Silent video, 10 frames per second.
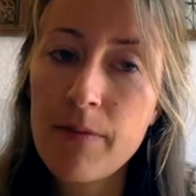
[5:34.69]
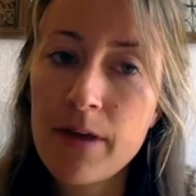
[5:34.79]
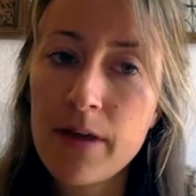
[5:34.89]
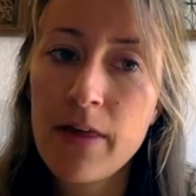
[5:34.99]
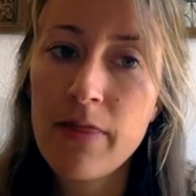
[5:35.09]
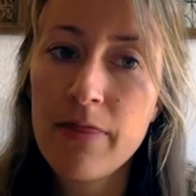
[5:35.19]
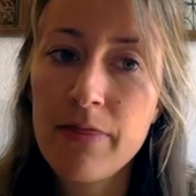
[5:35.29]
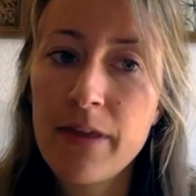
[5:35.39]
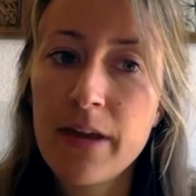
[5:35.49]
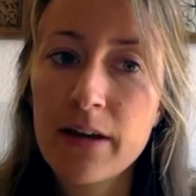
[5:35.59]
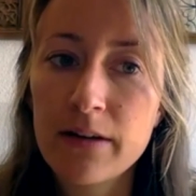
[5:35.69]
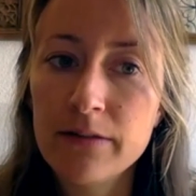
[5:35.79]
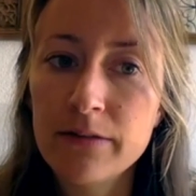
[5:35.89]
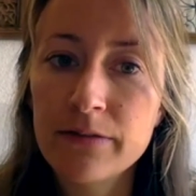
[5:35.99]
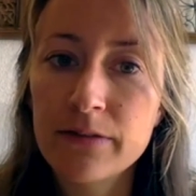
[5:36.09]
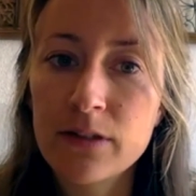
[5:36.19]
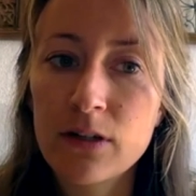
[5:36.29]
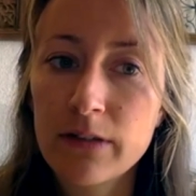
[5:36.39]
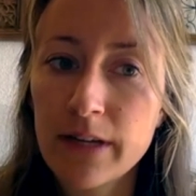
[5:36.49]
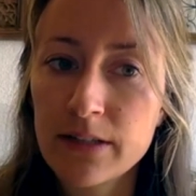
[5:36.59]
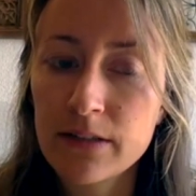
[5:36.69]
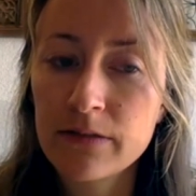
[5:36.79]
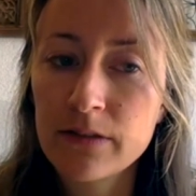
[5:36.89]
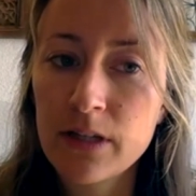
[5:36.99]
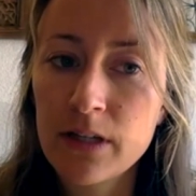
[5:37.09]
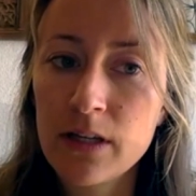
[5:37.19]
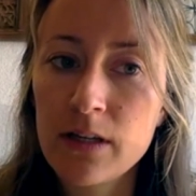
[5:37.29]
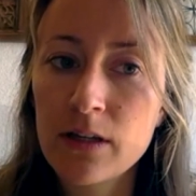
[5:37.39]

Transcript: and they have collectively